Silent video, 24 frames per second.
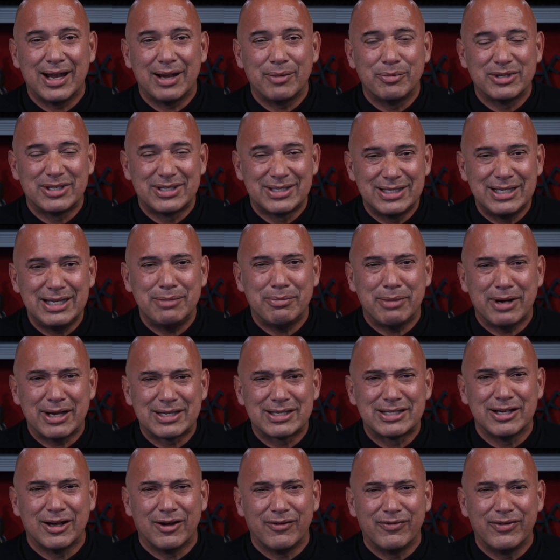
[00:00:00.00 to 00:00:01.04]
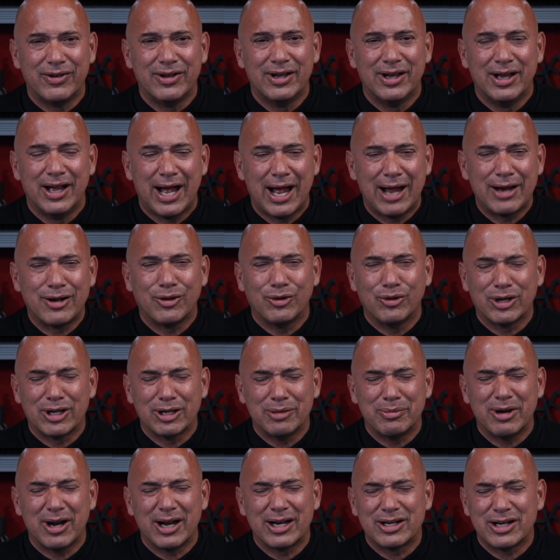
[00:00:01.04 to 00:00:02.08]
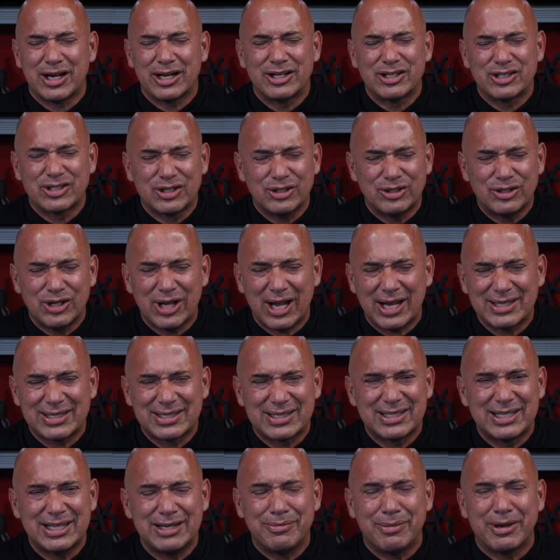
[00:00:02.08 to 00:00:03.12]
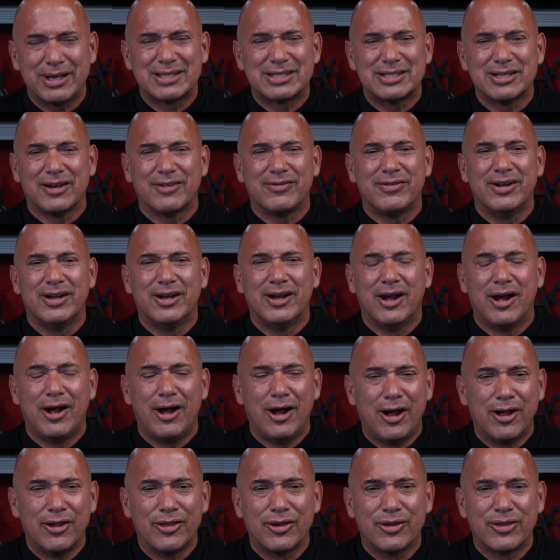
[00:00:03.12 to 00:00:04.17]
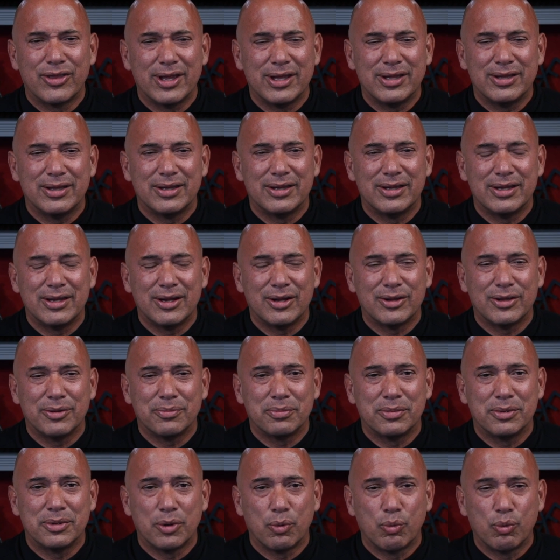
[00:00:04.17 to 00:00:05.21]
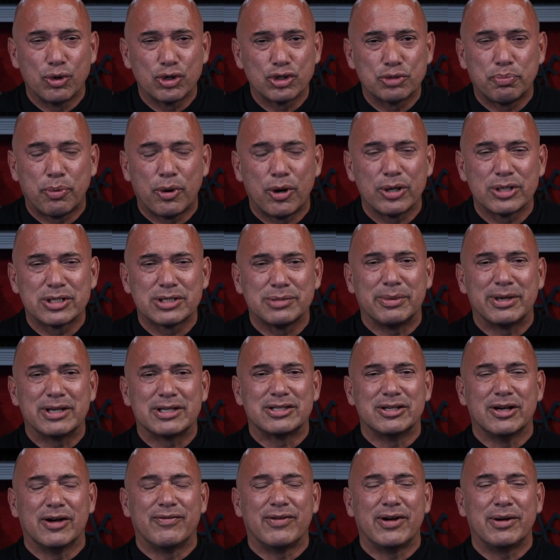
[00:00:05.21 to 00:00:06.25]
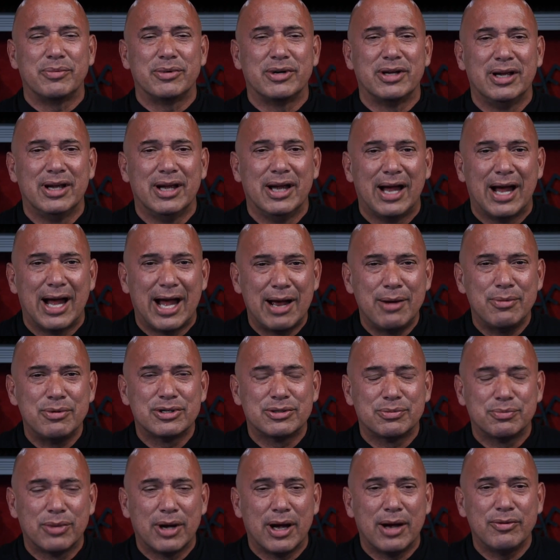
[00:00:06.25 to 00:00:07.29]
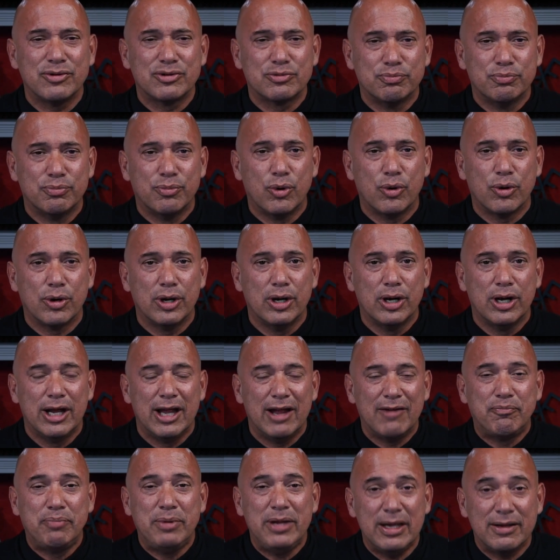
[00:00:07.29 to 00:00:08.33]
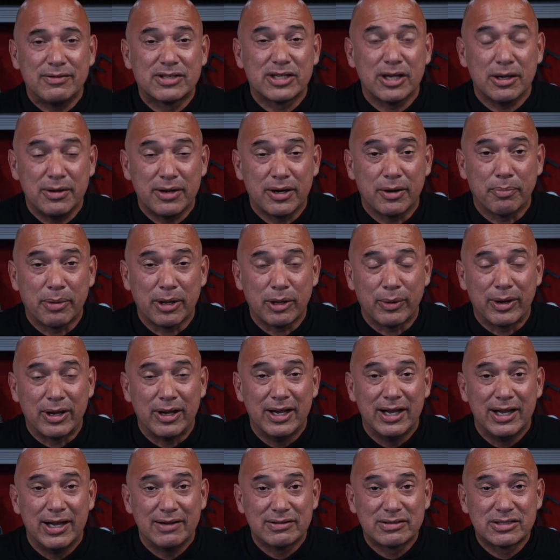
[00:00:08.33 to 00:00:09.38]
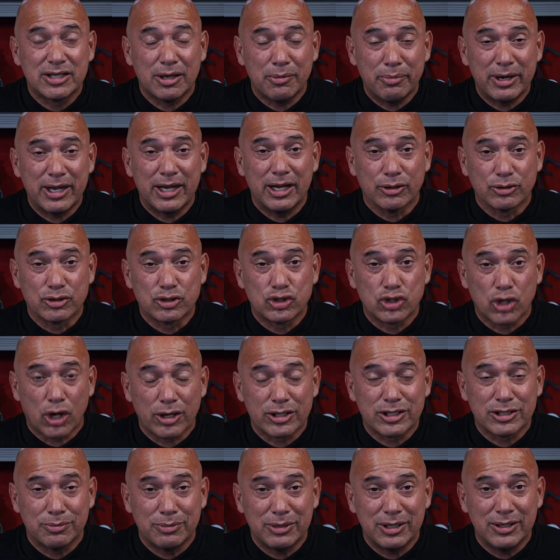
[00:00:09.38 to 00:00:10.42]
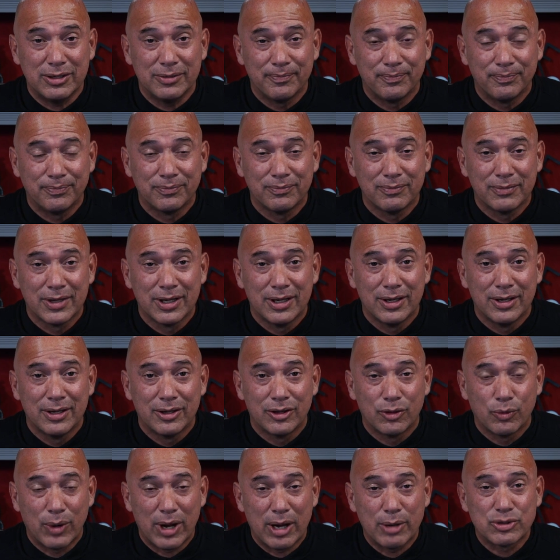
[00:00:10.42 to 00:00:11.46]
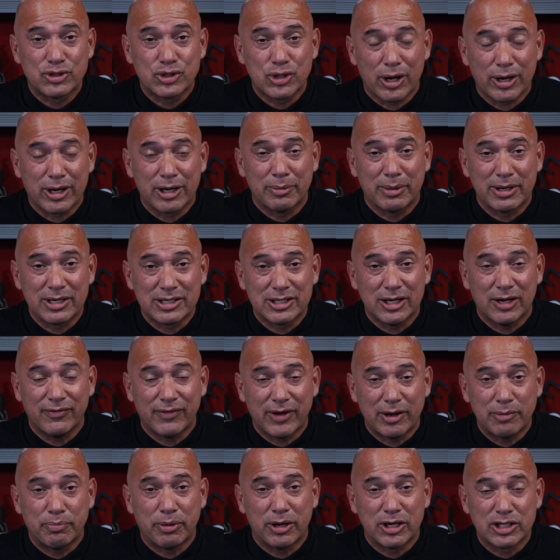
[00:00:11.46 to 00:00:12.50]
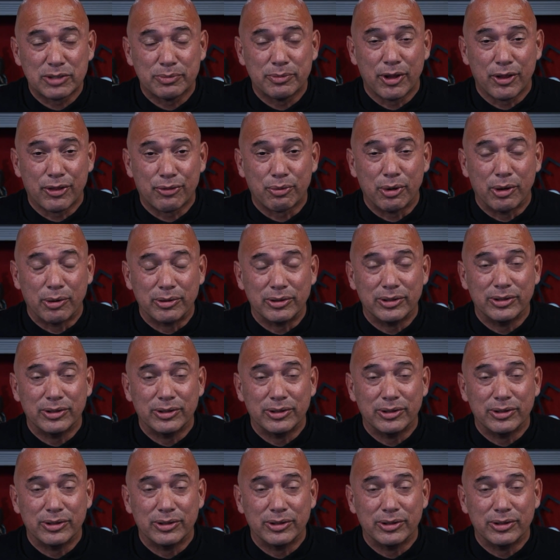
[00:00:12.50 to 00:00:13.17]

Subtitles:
I would see myself. I'd go look in the mirror. I just could not see myself other than, the worst parts of myself. I was more, here, by the way, if somebody else talked to me the way I was talking to myself, I'd punch them in the throat.